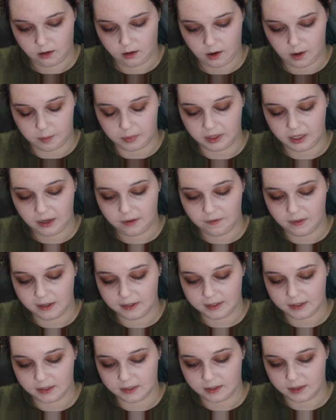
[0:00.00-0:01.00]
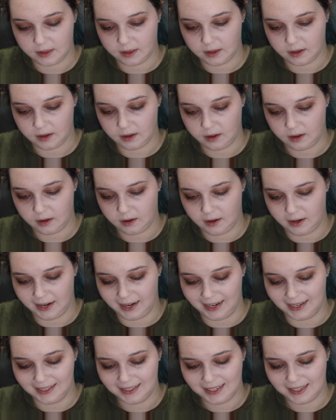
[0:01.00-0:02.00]
I believe this is the
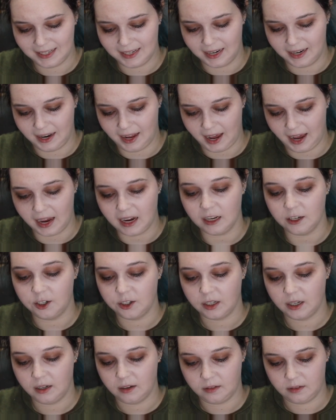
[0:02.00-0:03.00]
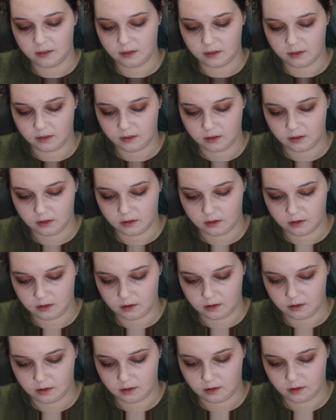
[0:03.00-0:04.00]
Instant Ageless.
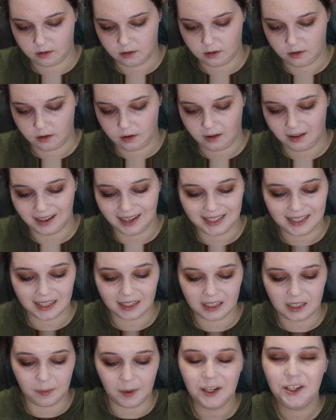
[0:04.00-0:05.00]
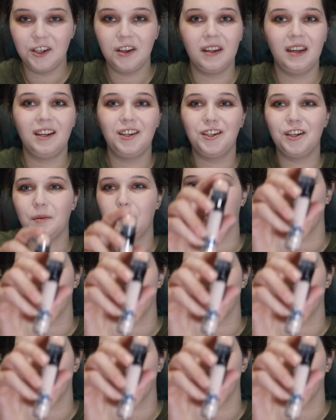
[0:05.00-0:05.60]
It's a special edition